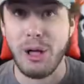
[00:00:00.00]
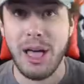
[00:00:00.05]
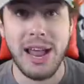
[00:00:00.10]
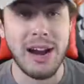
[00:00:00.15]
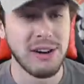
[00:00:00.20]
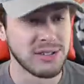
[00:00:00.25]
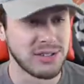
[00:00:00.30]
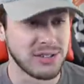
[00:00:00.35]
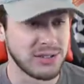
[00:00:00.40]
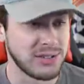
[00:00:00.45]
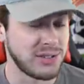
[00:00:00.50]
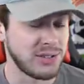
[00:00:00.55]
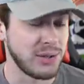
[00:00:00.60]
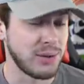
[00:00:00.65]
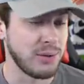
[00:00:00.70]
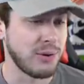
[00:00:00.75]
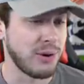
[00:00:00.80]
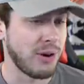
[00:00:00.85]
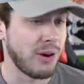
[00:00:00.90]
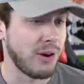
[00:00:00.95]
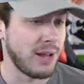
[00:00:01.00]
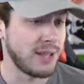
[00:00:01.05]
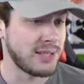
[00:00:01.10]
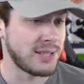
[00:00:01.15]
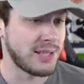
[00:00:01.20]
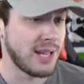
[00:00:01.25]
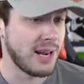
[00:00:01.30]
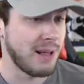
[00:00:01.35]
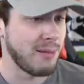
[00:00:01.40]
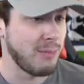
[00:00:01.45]
players or sooner.
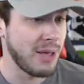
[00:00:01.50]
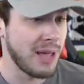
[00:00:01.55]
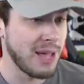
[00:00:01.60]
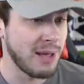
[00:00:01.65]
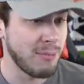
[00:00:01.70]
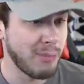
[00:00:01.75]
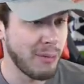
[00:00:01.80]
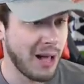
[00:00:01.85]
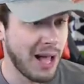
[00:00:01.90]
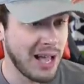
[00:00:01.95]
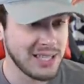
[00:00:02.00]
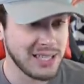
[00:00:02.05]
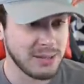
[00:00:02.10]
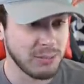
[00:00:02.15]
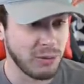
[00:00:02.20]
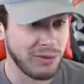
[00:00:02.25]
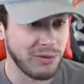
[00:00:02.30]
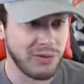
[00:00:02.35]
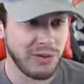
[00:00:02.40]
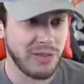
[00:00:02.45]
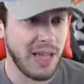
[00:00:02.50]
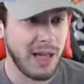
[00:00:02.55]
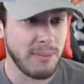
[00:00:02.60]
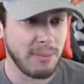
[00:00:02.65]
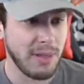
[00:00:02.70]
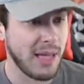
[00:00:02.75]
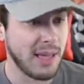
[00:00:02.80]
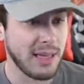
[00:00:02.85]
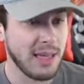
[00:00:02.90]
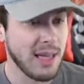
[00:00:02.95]
It's going to be impossible for them.
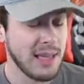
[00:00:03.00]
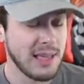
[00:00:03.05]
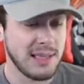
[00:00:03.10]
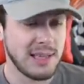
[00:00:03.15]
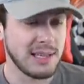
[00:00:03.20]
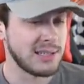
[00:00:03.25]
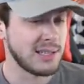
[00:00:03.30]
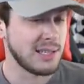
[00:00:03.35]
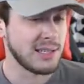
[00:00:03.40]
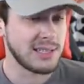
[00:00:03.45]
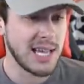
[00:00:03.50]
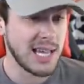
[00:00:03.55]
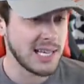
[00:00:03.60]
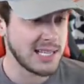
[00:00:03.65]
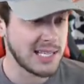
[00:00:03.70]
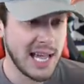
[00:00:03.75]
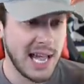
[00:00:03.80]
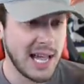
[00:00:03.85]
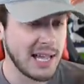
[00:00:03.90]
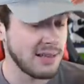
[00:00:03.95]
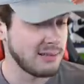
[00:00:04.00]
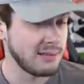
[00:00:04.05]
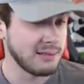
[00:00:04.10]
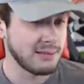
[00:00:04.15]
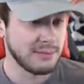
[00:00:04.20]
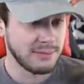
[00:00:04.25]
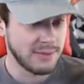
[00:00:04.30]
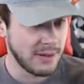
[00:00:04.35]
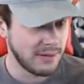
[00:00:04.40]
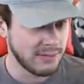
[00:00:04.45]
Like, this could take 10,
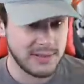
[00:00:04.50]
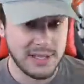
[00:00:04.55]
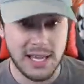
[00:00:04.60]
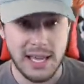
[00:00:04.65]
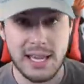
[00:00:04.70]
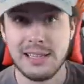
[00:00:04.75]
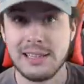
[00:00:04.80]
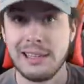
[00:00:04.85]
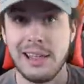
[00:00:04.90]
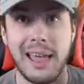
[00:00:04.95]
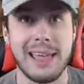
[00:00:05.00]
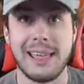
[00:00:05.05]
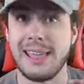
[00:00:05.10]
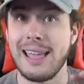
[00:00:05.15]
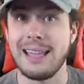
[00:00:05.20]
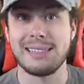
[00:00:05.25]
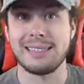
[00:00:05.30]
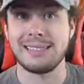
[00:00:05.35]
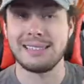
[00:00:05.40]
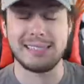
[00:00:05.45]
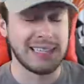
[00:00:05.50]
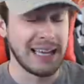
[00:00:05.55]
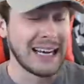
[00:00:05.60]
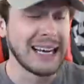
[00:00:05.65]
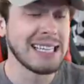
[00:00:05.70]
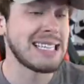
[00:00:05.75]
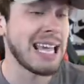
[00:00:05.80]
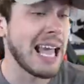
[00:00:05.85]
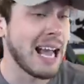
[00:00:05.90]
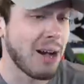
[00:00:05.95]
15. Like, it's going
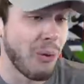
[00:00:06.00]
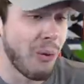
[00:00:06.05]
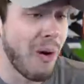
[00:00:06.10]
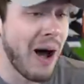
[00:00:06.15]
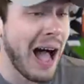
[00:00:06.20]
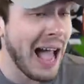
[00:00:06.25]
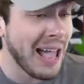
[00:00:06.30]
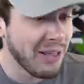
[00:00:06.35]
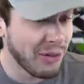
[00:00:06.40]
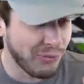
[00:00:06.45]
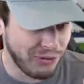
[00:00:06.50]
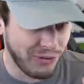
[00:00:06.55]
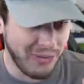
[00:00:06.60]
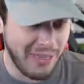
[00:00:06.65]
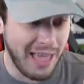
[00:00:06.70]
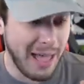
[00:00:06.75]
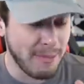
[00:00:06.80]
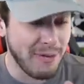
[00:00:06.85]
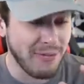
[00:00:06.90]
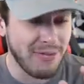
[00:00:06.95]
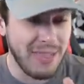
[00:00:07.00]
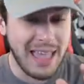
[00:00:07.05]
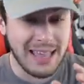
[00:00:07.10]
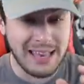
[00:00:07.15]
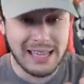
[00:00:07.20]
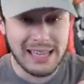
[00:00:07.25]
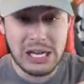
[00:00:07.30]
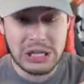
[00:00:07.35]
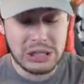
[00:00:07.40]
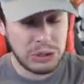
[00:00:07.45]
to take a while for them if
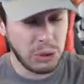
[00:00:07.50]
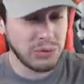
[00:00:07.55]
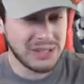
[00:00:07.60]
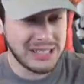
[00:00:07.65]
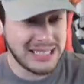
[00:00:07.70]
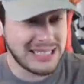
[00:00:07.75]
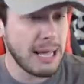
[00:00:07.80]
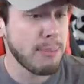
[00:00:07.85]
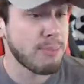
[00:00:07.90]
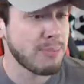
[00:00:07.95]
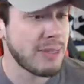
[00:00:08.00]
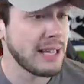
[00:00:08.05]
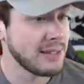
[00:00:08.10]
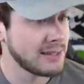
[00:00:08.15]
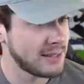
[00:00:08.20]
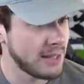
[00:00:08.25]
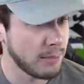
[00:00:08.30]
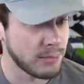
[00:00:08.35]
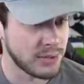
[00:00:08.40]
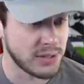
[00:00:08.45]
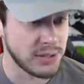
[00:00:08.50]
they don't step things up